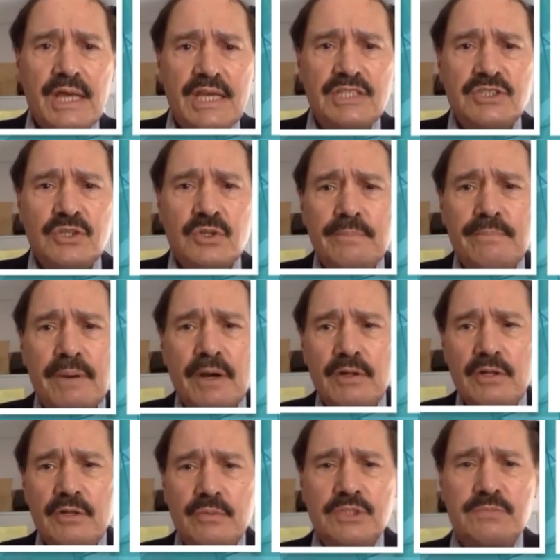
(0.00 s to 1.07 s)
is only
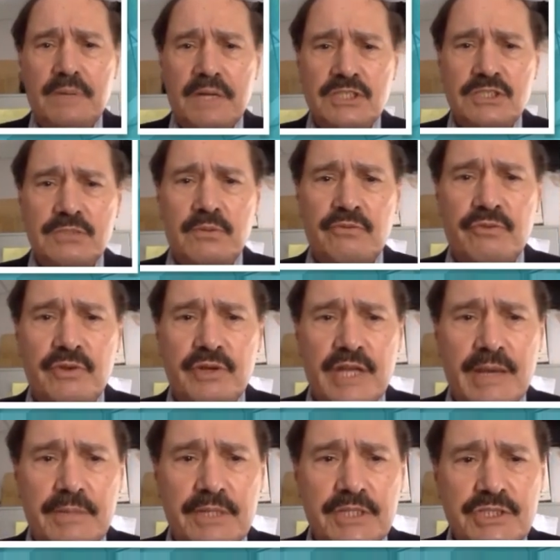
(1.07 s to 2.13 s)
partly responsible for
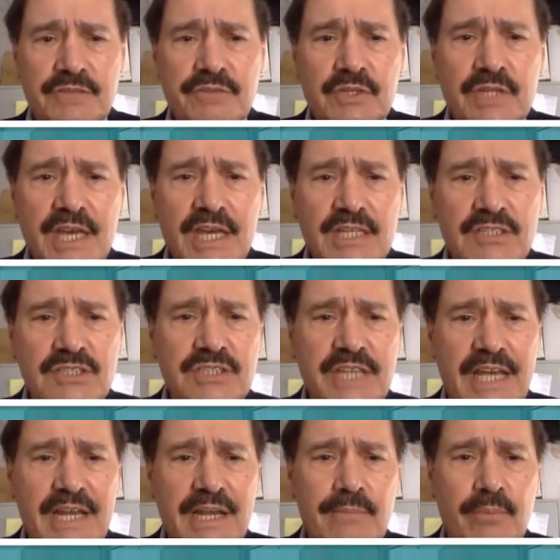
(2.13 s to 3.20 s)
damage. If you take a
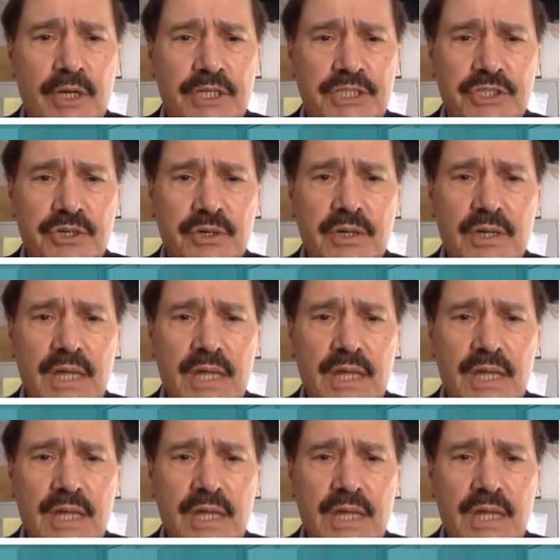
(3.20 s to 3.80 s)
static pressure,